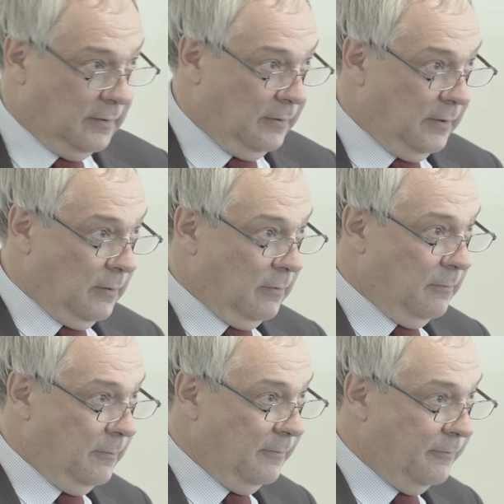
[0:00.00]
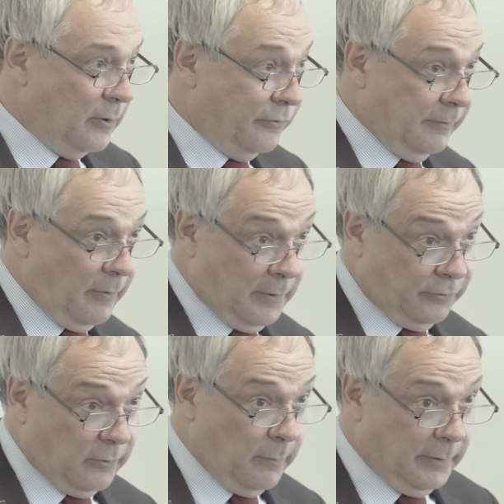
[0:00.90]
Uh, you know, focusing very
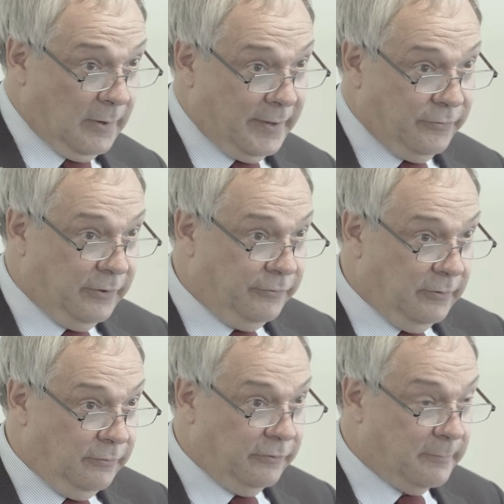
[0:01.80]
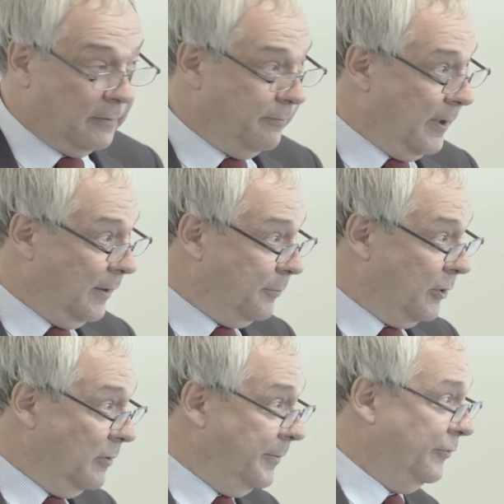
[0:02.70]
much on compliance issues, as a matter of fact,
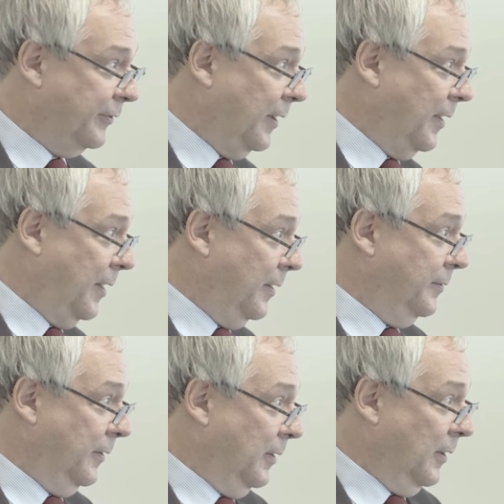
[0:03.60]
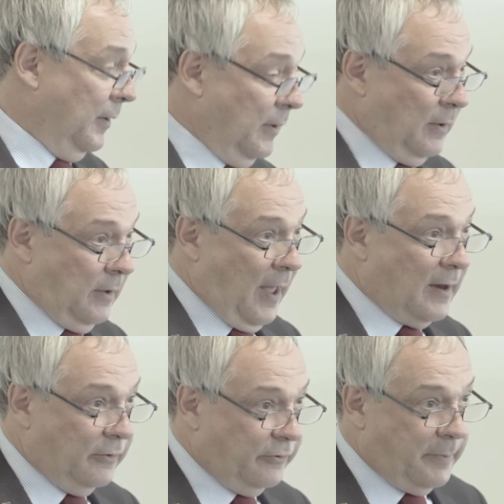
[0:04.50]
procurement, state aid,
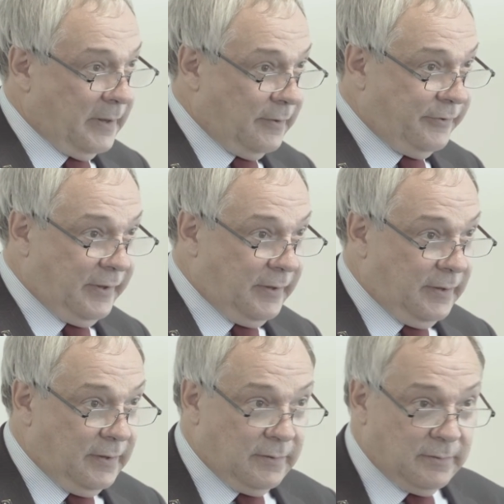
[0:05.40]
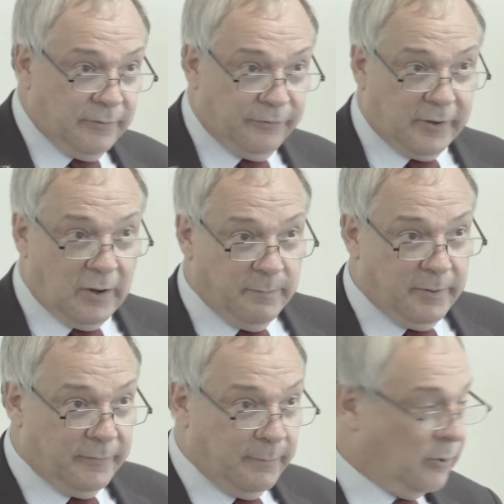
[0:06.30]
eligibility,
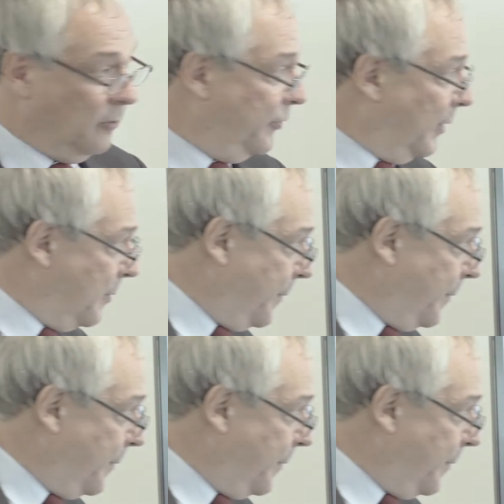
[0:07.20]
scope of the project